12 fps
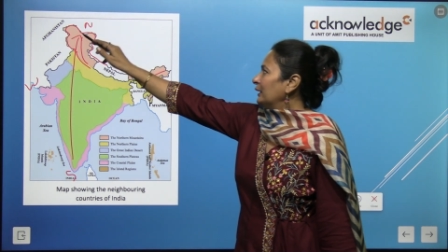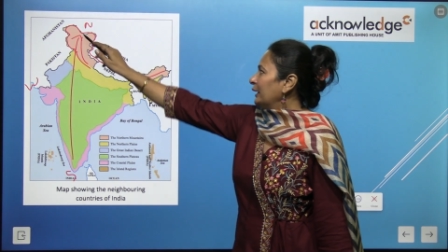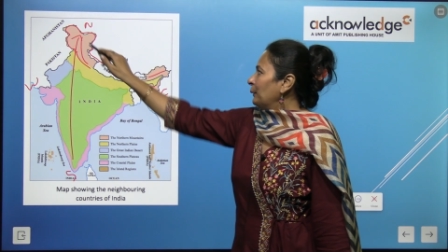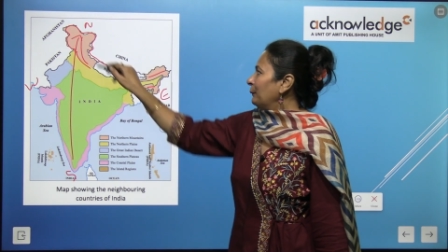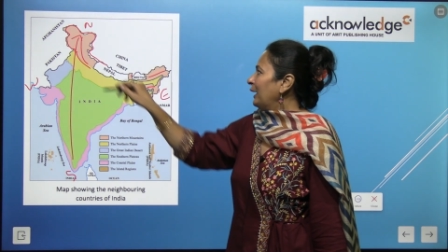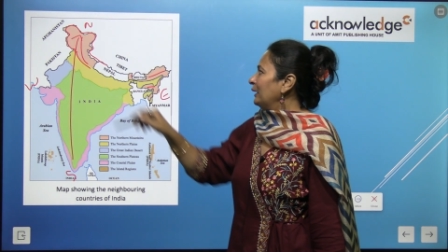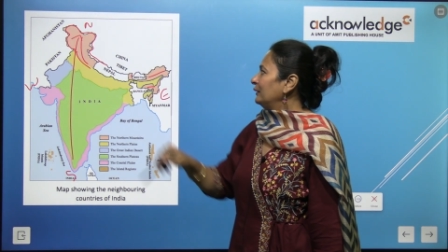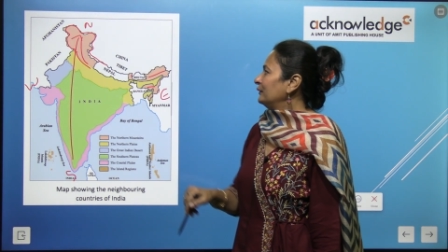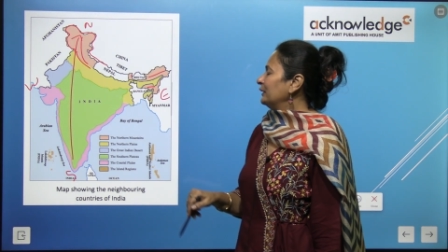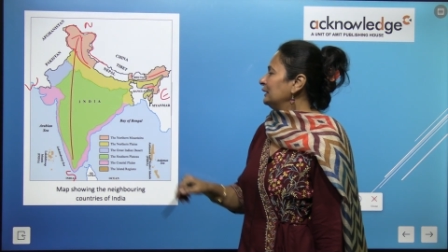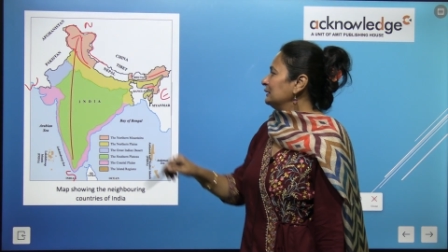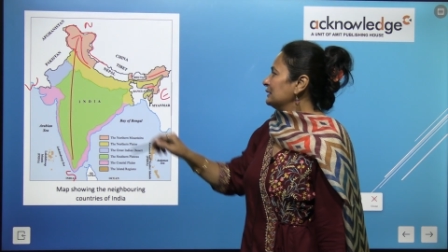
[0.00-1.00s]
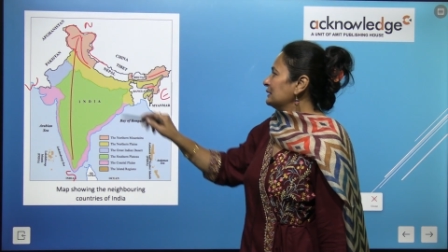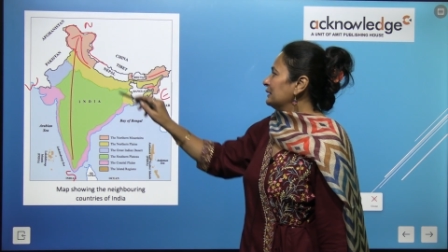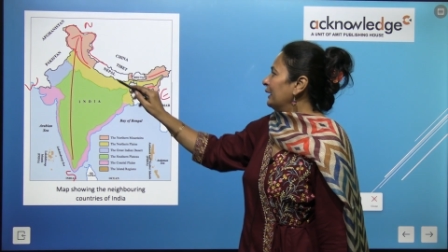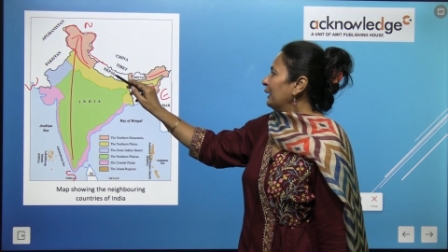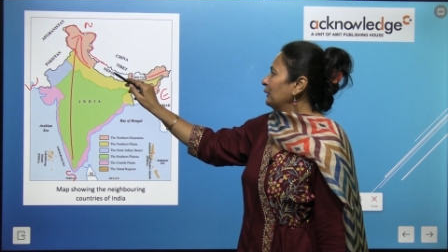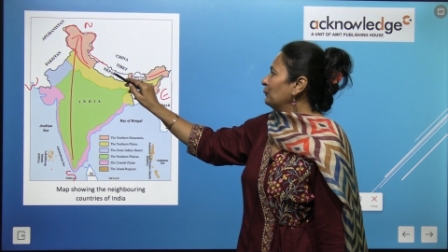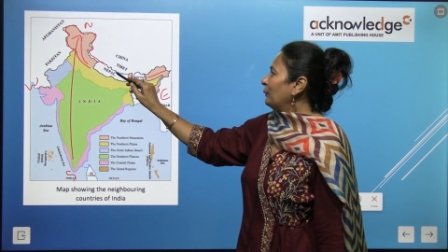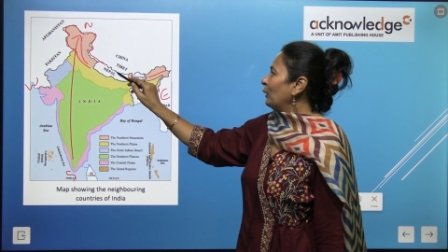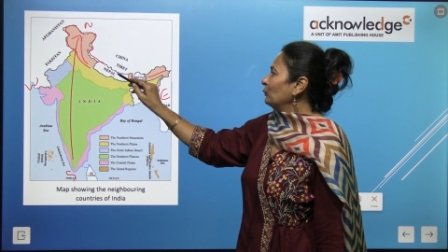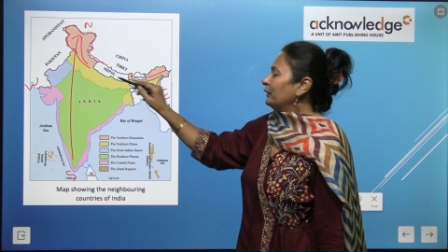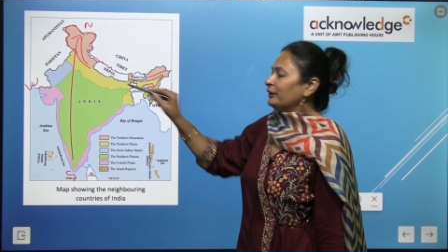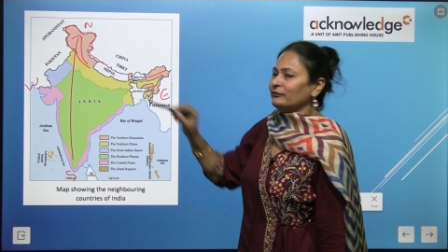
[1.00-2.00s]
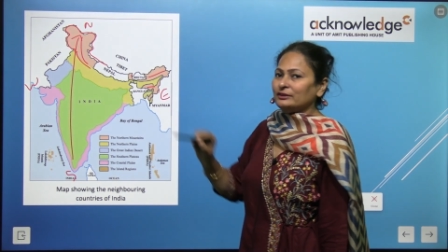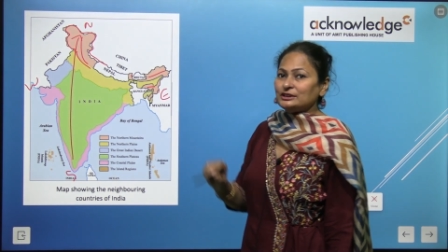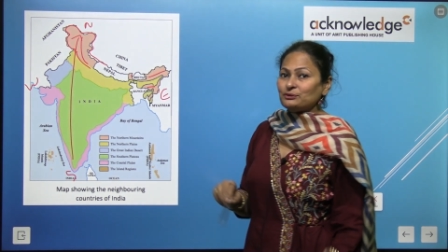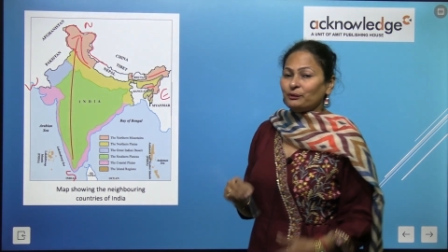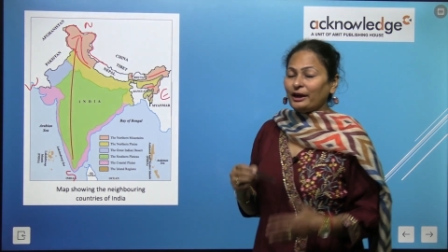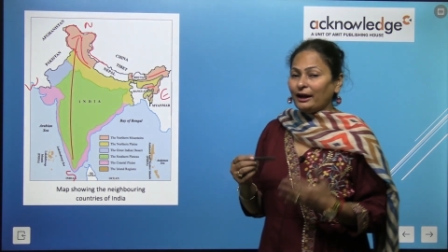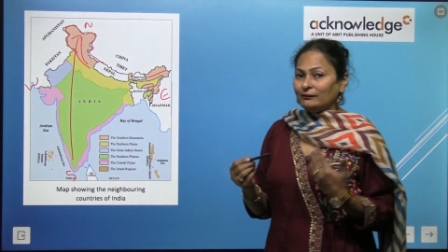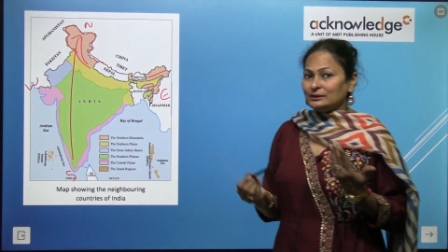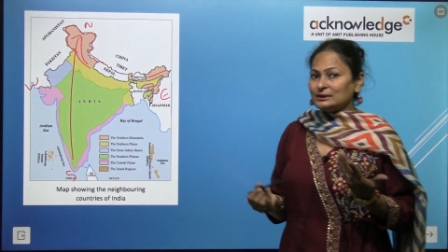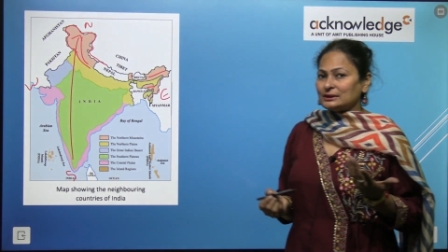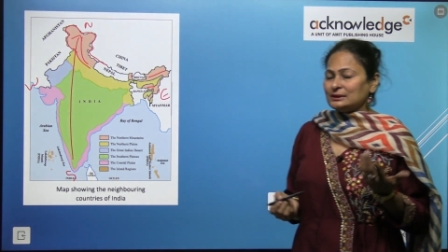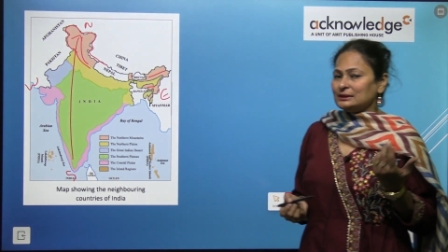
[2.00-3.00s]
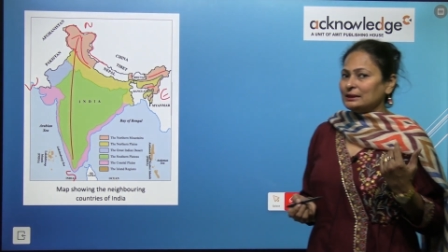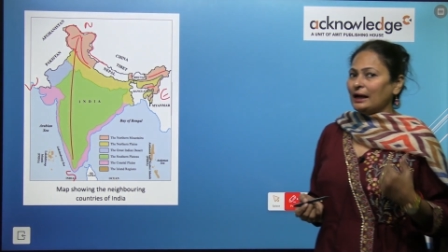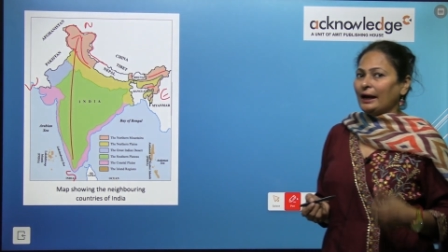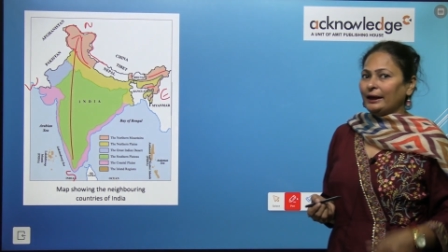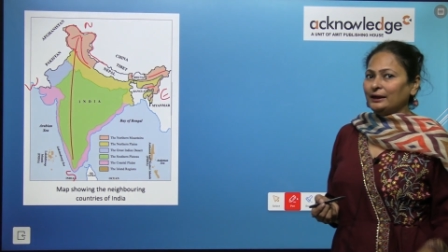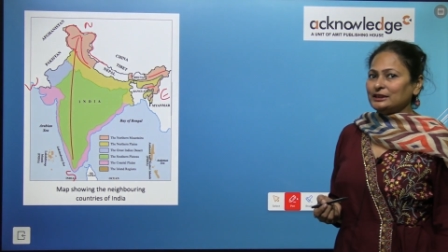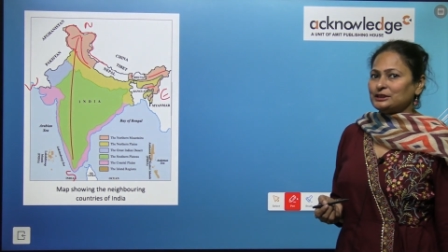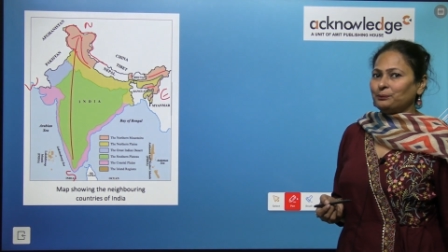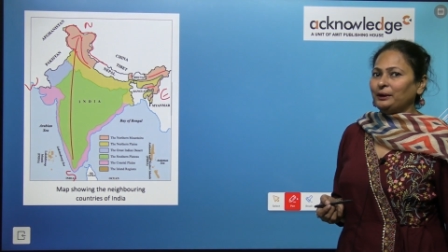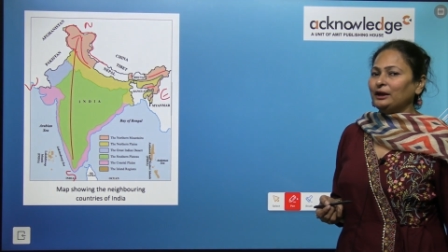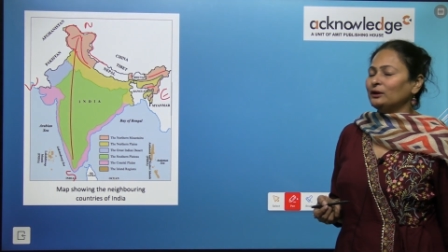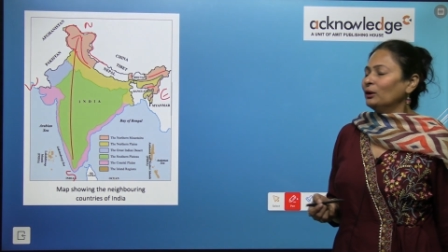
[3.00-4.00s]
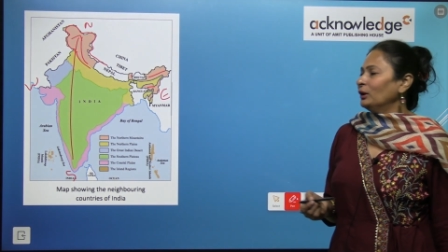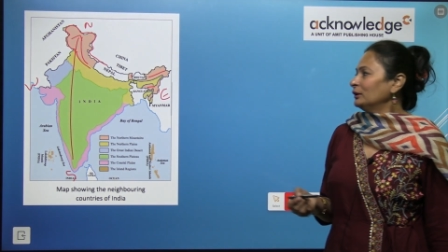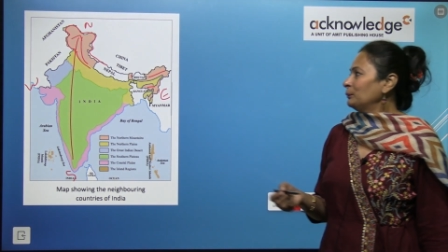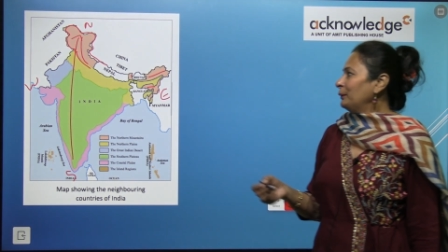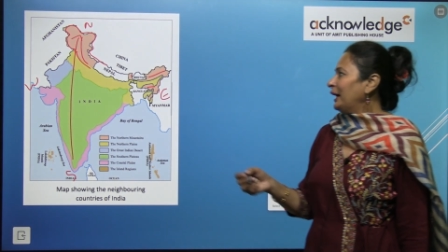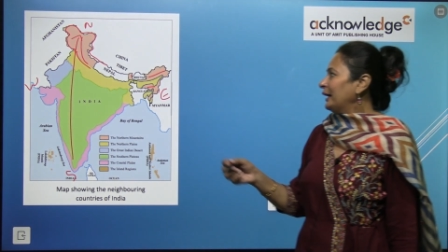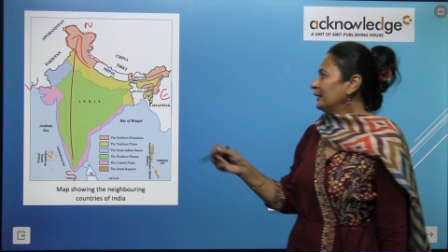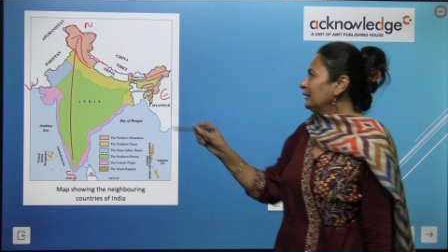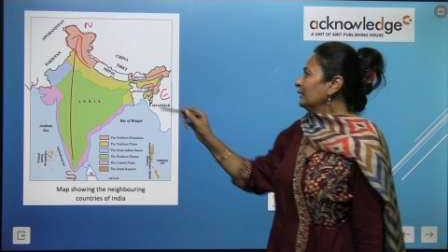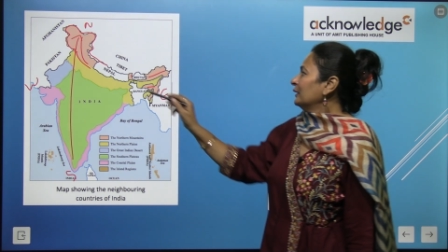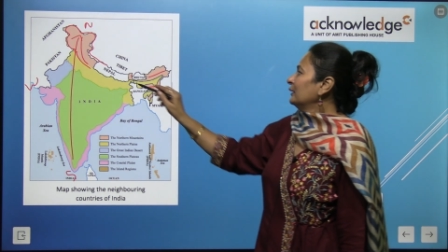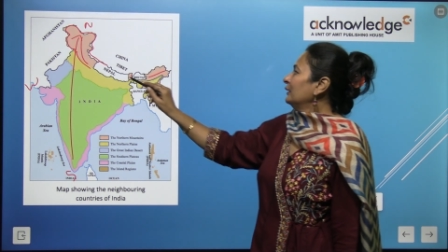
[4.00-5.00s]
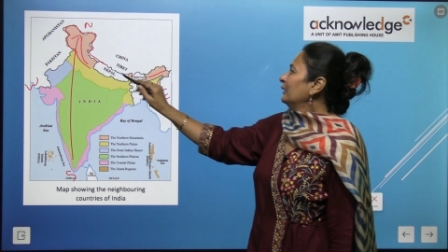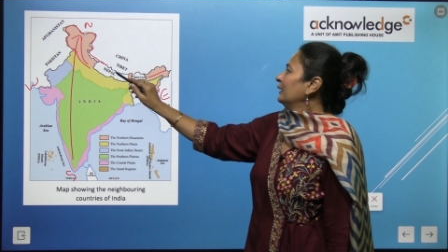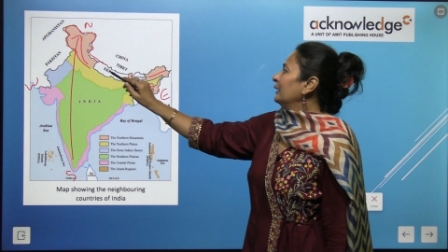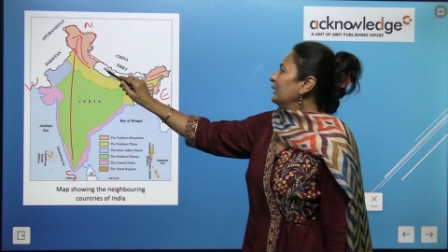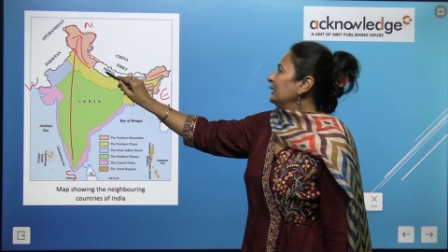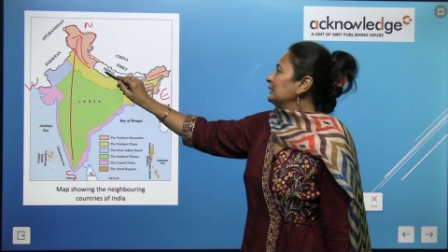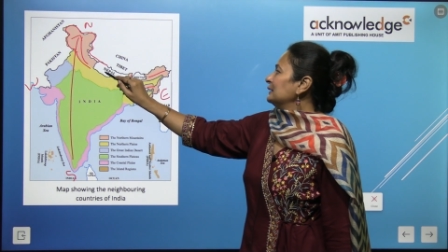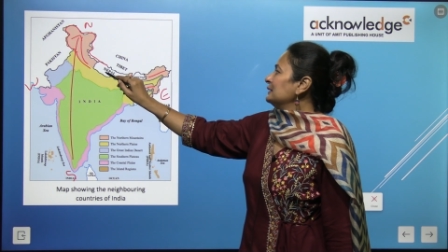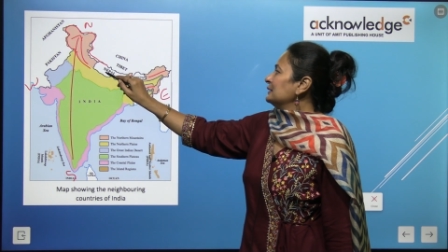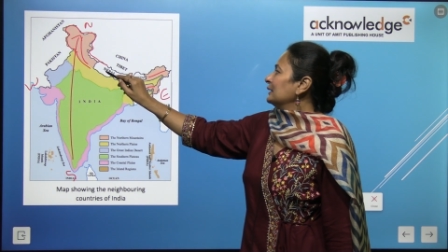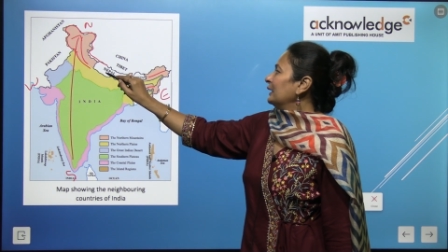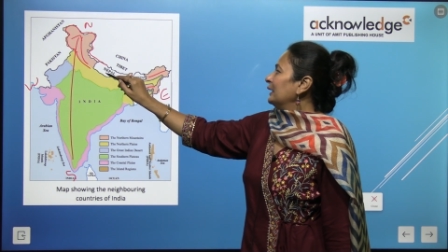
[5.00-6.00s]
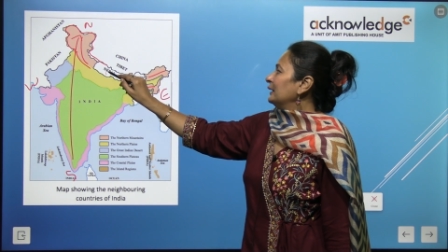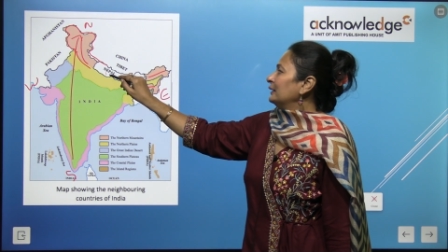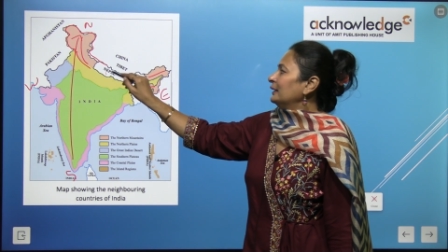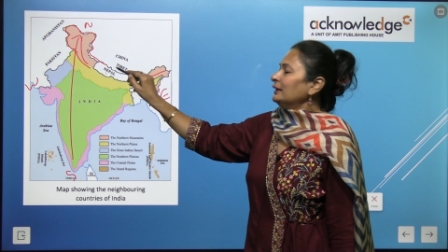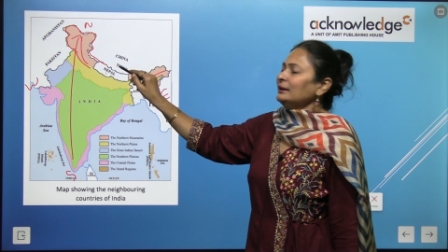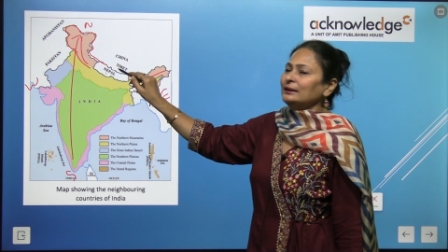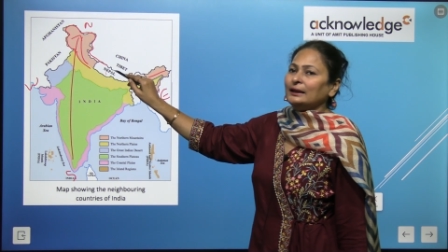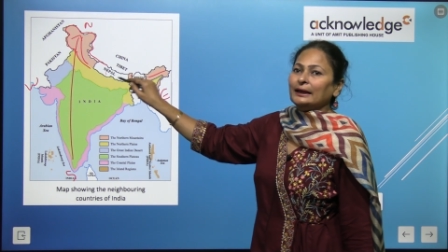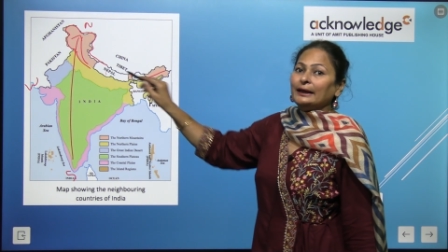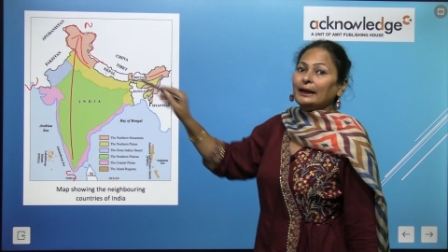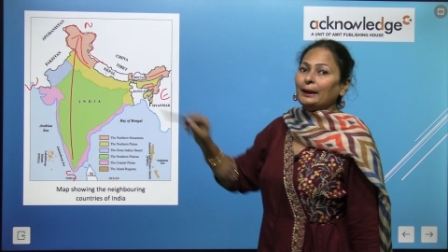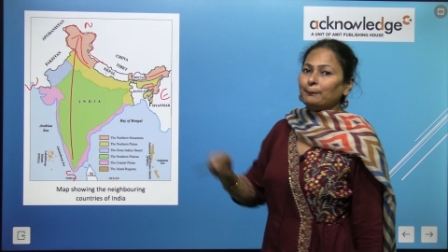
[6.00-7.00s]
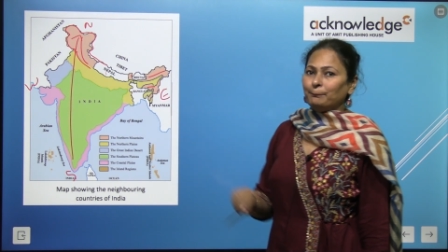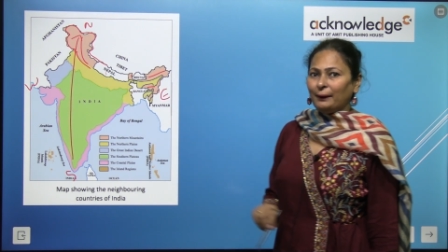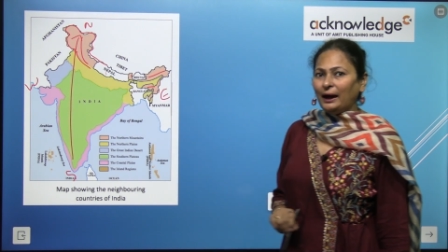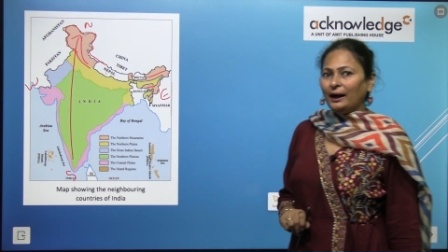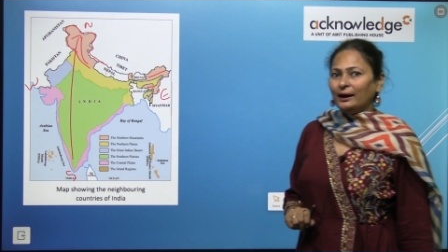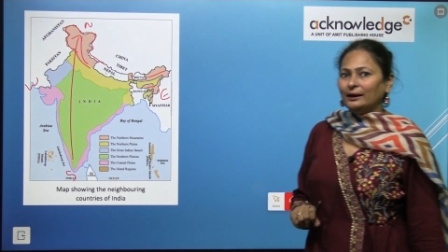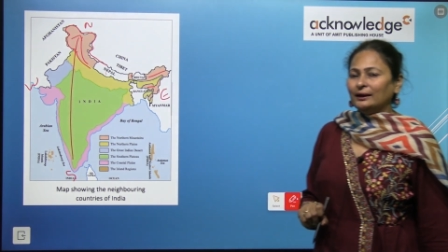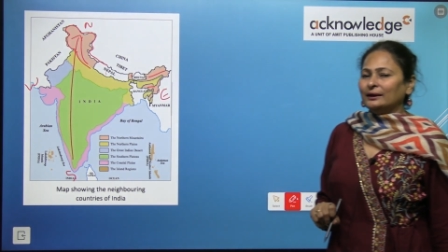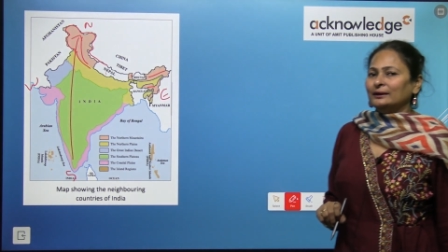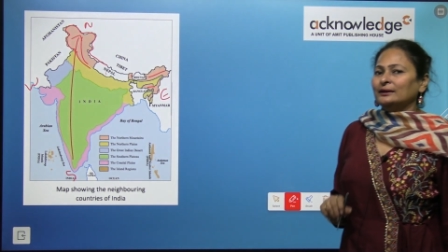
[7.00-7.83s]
The Himalayan range is there. The Mount Everest, we have discussed, the highest peak on the planet. It is in the Nepal.